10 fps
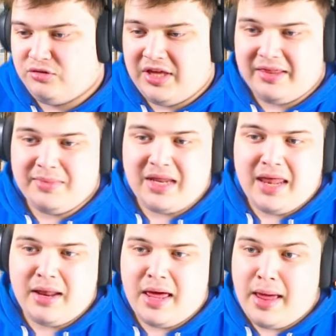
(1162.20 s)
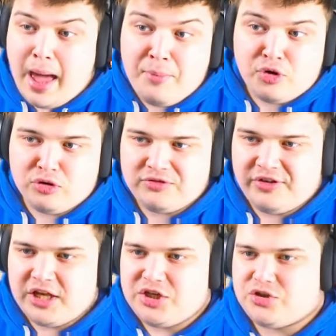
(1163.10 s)
get them in an, an emerald
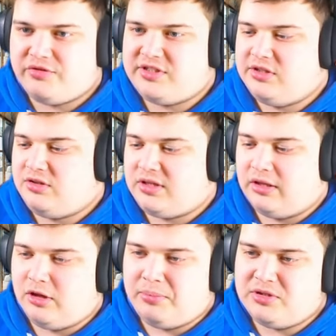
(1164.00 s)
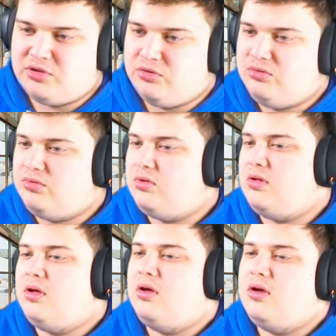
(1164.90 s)
finish. Obviously, you could get the Dopplers too.
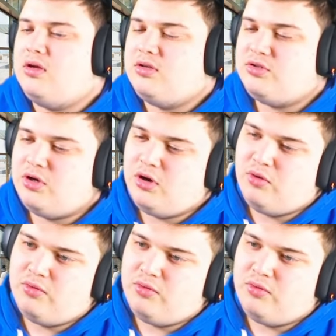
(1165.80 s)
So